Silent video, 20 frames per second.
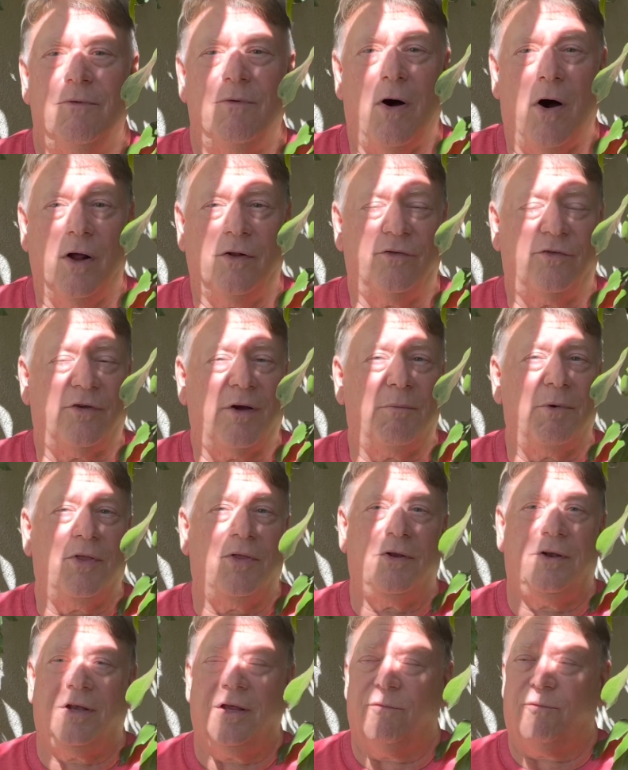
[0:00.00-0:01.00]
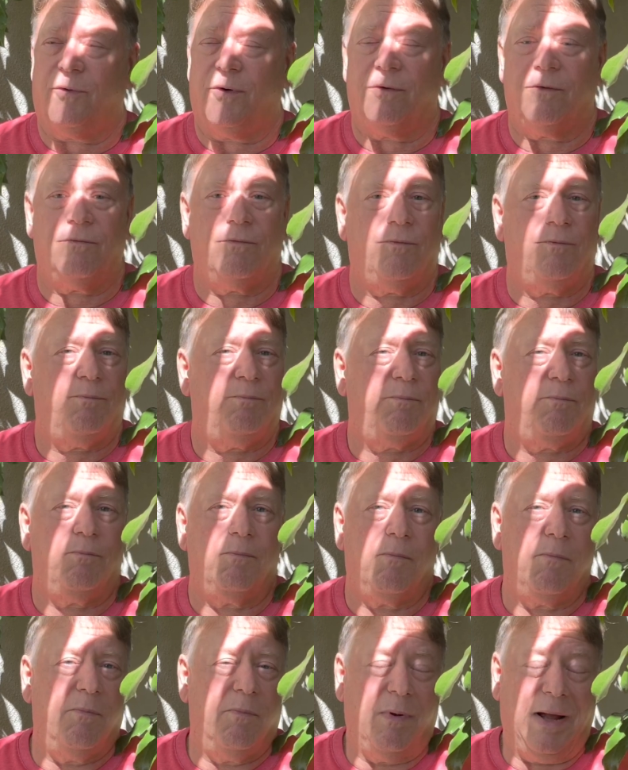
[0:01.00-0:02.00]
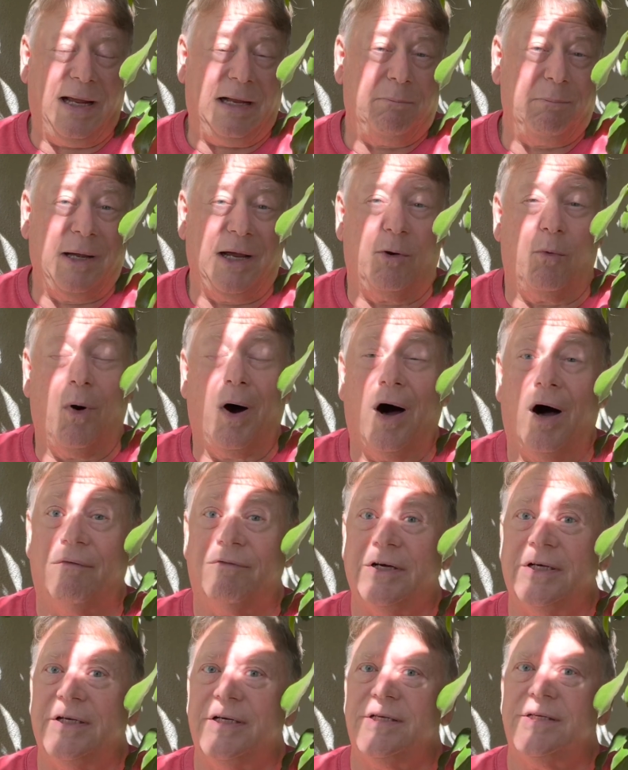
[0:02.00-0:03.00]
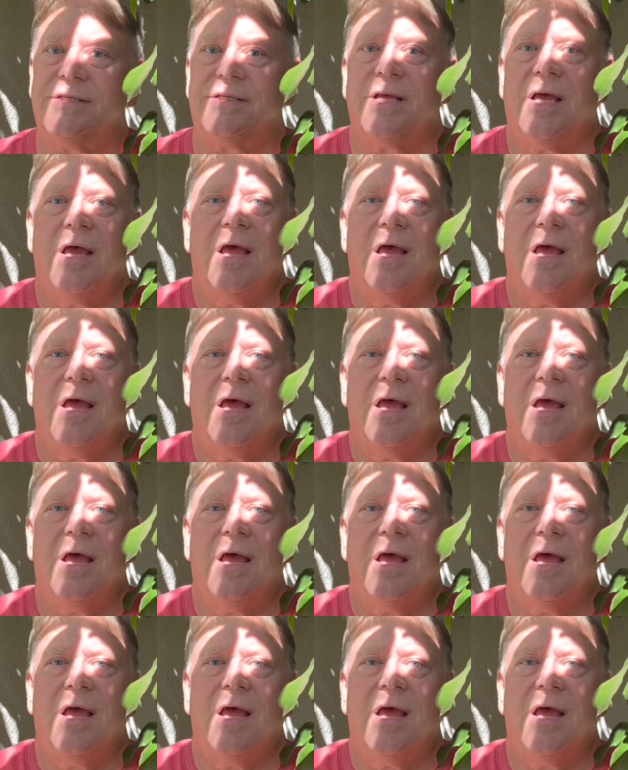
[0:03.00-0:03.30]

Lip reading: on some of the different, like my guavas,